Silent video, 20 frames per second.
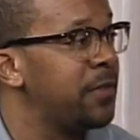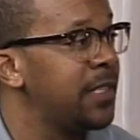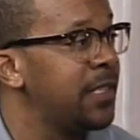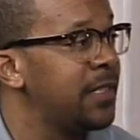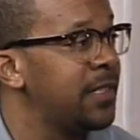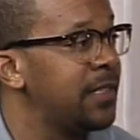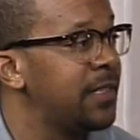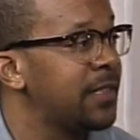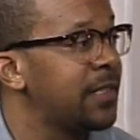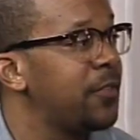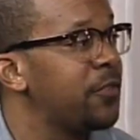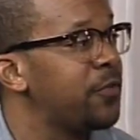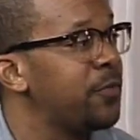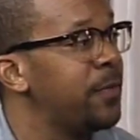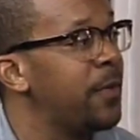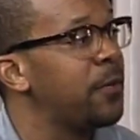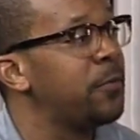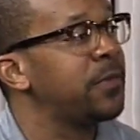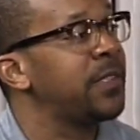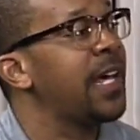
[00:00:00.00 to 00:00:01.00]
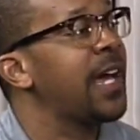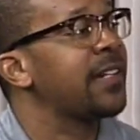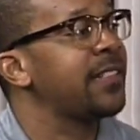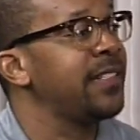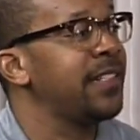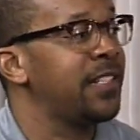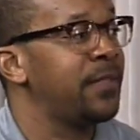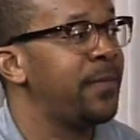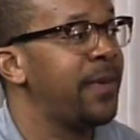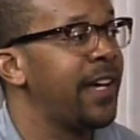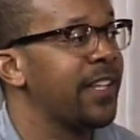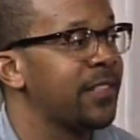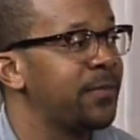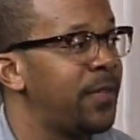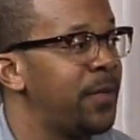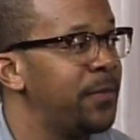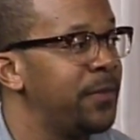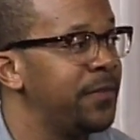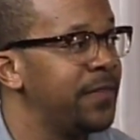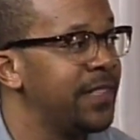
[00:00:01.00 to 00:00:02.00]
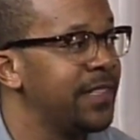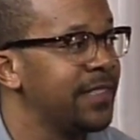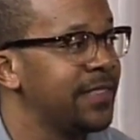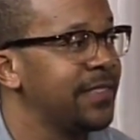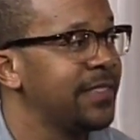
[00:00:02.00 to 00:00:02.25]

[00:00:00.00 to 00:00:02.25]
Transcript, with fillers: that uh, Coach Moton was actually in a basketball movie?